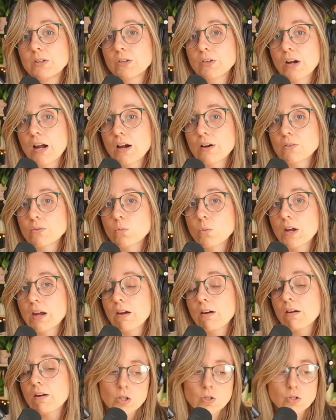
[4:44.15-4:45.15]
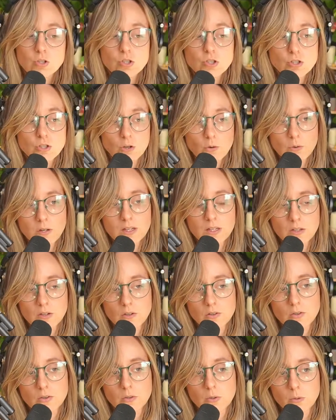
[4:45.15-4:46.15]
ground where you're showing
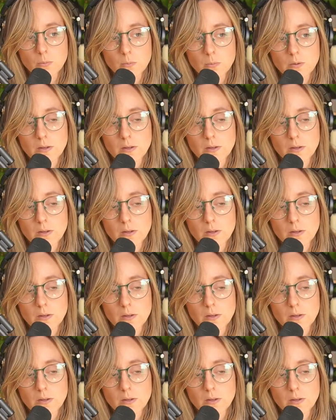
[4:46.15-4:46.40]
your loop